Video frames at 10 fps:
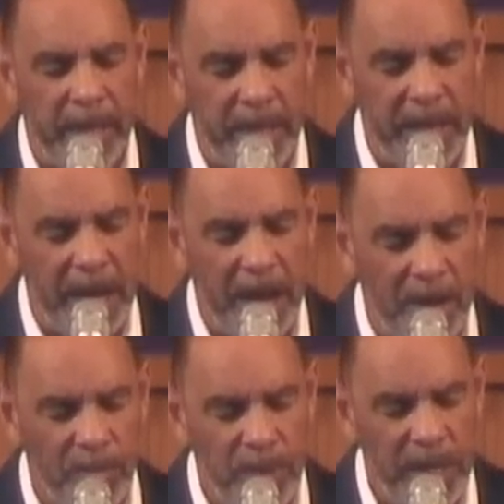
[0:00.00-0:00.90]
and
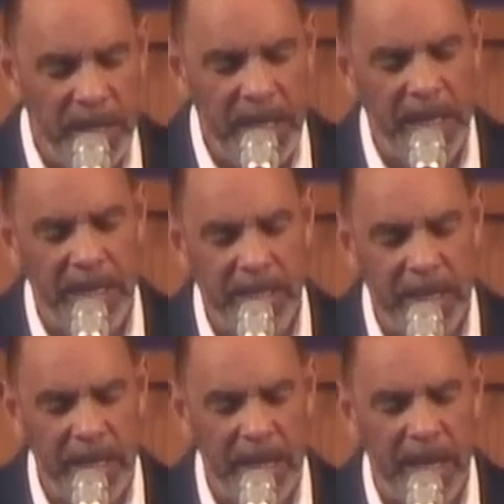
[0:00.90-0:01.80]
now we need
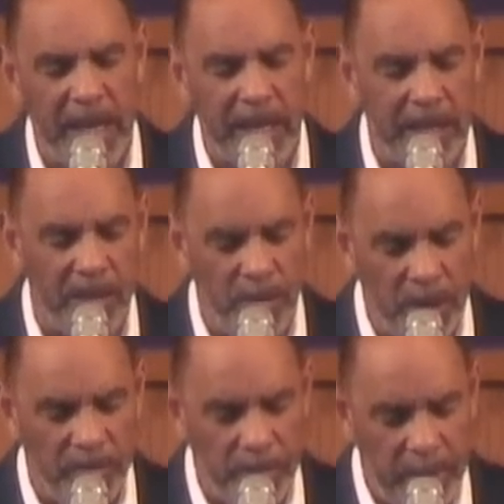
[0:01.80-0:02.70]
to hear a
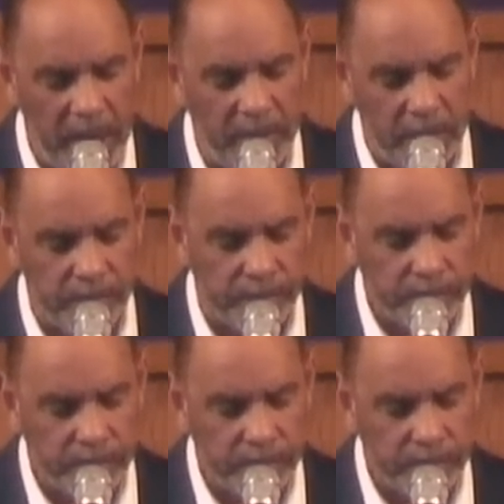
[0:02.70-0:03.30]
word from heaven.